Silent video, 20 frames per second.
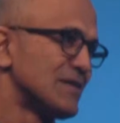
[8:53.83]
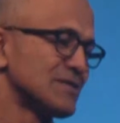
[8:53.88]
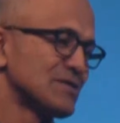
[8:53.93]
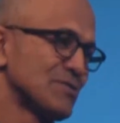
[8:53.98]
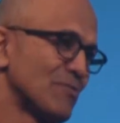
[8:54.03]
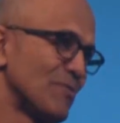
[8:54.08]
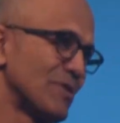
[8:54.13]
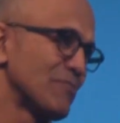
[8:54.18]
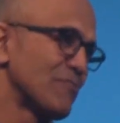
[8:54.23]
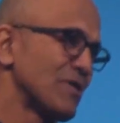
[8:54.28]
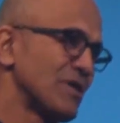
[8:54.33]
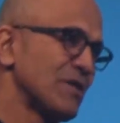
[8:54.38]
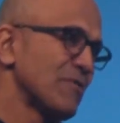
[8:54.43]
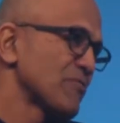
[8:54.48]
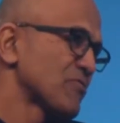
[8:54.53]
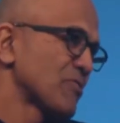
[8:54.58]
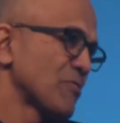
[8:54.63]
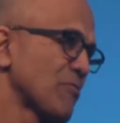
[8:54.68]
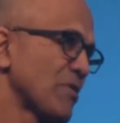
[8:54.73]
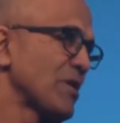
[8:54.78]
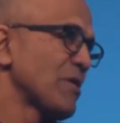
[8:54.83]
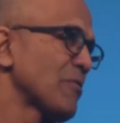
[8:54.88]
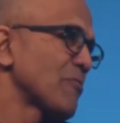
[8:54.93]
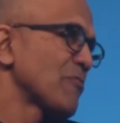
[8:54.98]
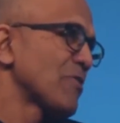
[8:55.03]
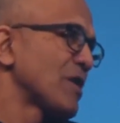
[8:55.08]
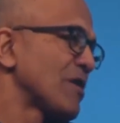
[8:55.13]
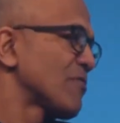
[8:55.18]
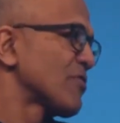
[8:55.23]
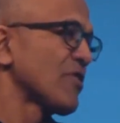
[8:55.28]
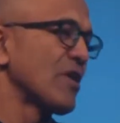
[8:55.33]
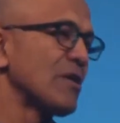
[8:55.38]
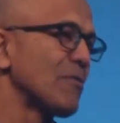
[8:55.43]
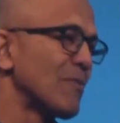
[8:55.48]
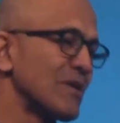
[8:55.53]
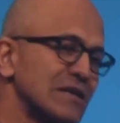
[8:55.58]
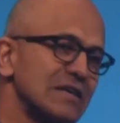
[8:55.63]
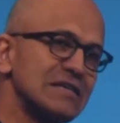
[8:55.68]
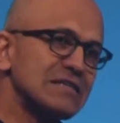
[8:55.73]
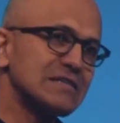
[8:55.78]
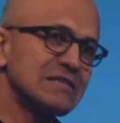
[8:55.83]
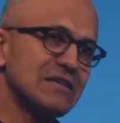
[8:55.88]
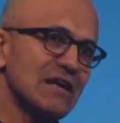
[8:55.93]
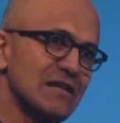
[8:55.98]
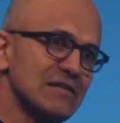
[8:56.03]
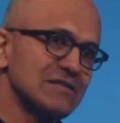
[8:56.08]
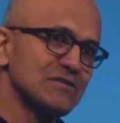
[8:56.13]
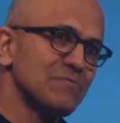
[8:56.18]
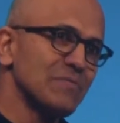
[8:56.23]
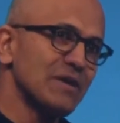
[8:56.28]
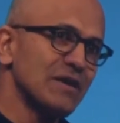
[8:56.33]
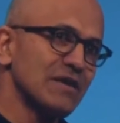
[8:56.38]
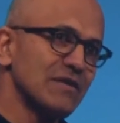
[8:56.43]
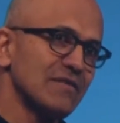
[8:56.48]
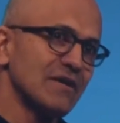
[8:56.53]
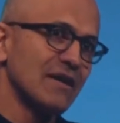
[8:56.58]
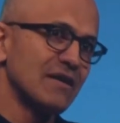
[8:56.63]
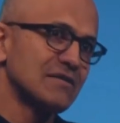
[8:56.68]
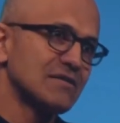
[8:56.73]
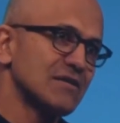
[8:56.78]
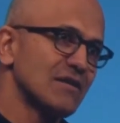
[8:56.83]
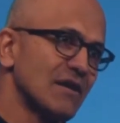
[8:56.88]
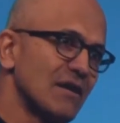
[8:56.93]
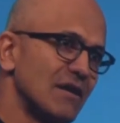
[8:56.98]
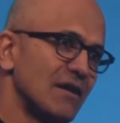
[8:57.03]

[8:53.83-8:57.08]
whenever anybody tells me that